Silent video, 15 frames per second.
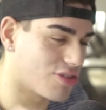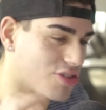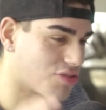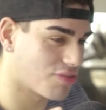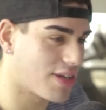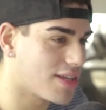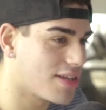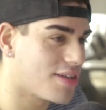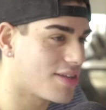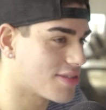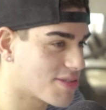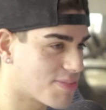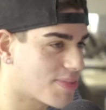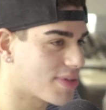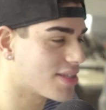goes right in and
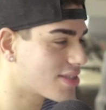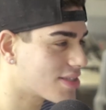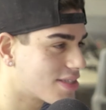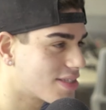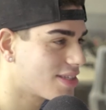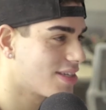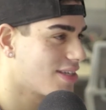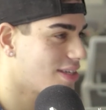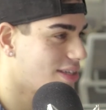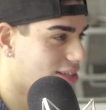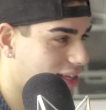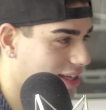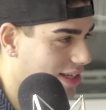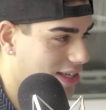spits. Like,